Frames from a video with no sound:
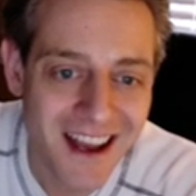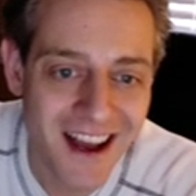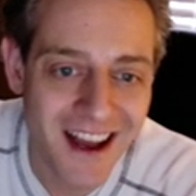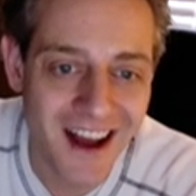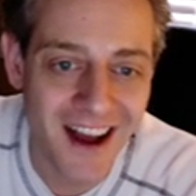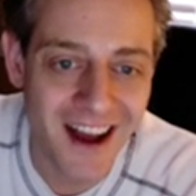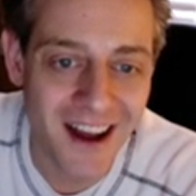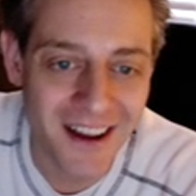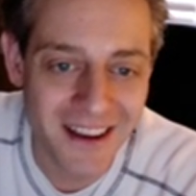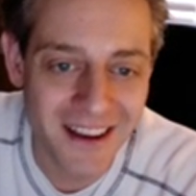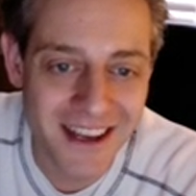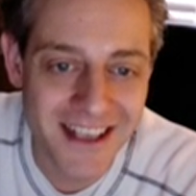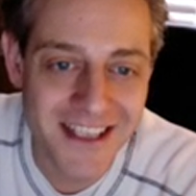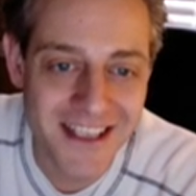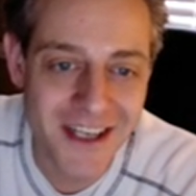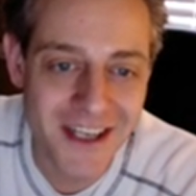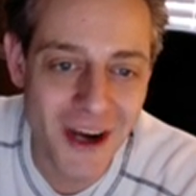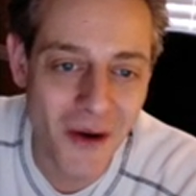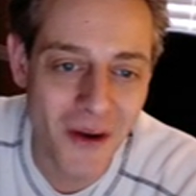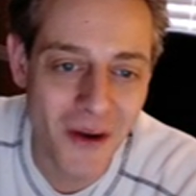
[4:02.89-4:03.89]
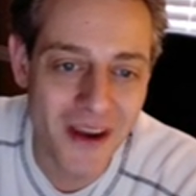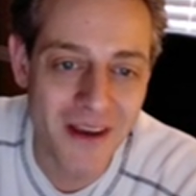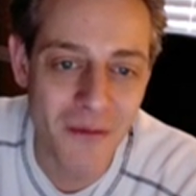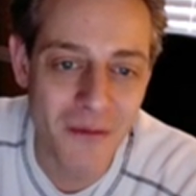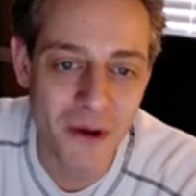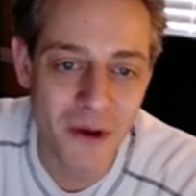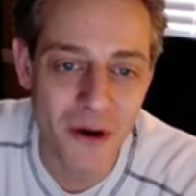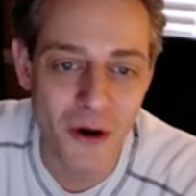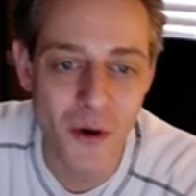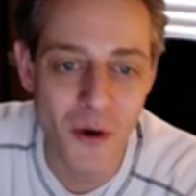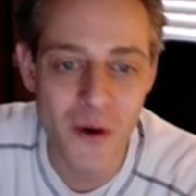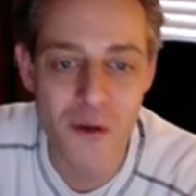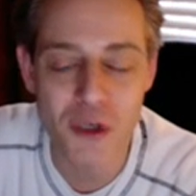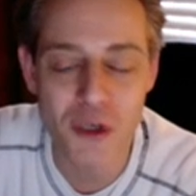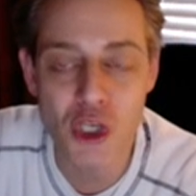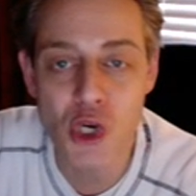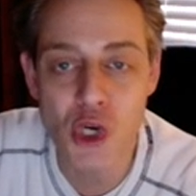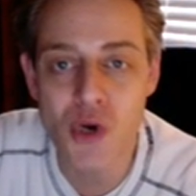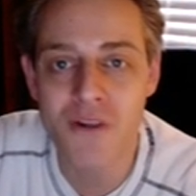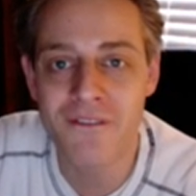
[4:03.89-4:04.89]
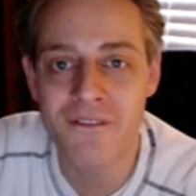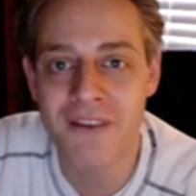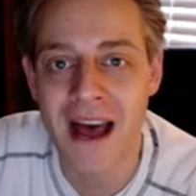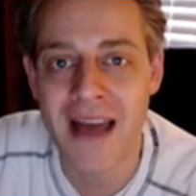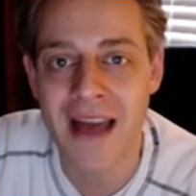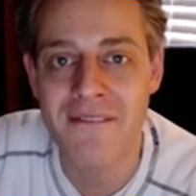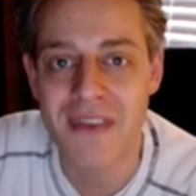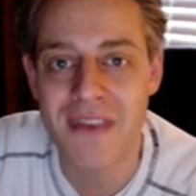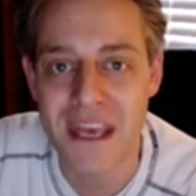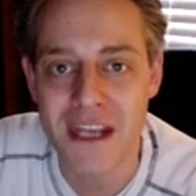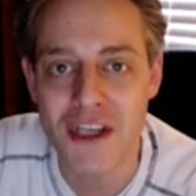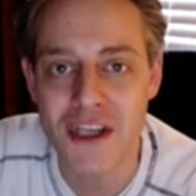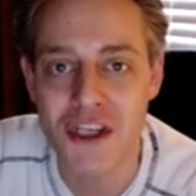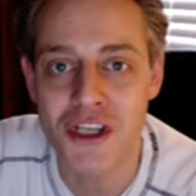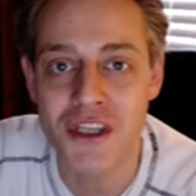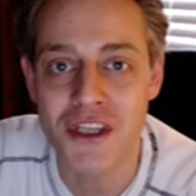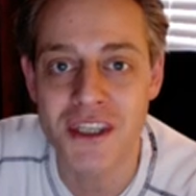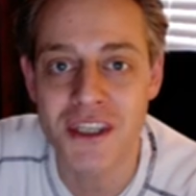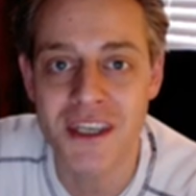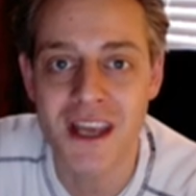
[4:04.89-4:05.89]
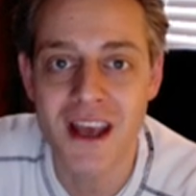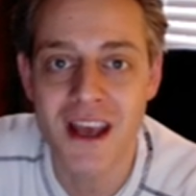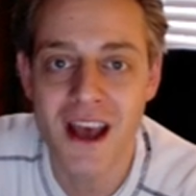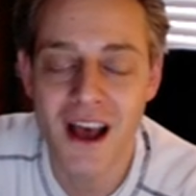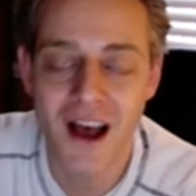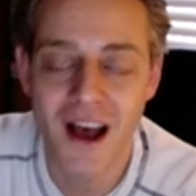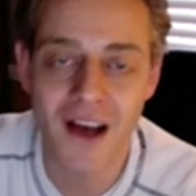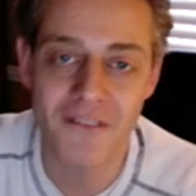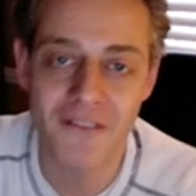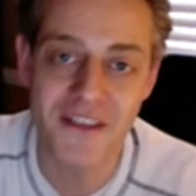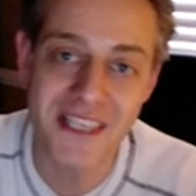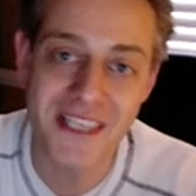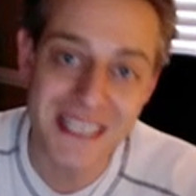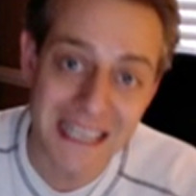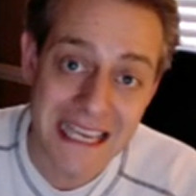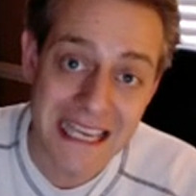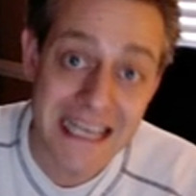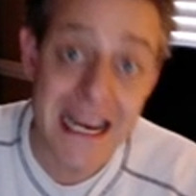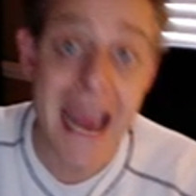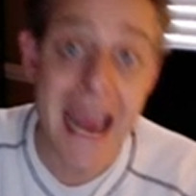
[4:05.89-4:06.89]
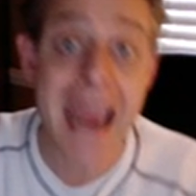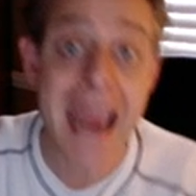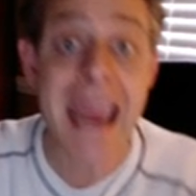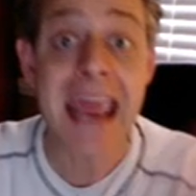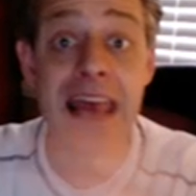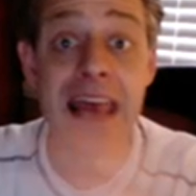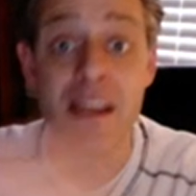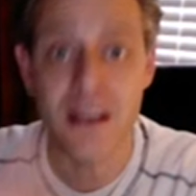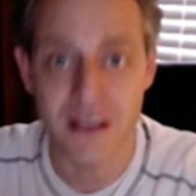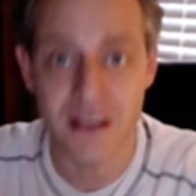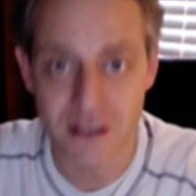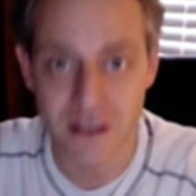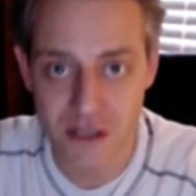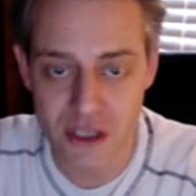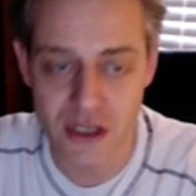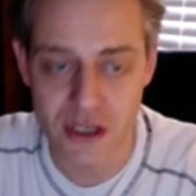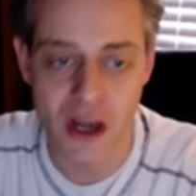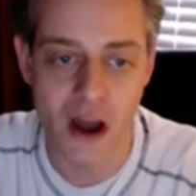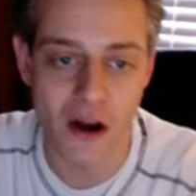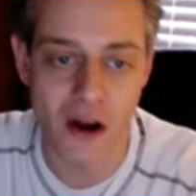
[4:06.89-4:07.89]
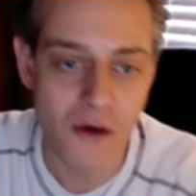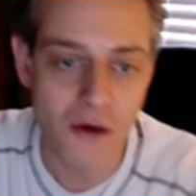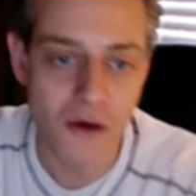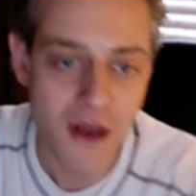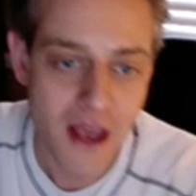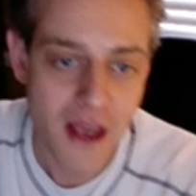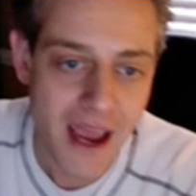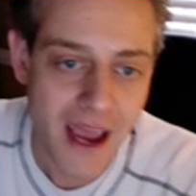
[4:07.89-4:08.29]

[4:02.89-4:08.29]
It's showing we're going with 2 to 5 inches of sleet and snow.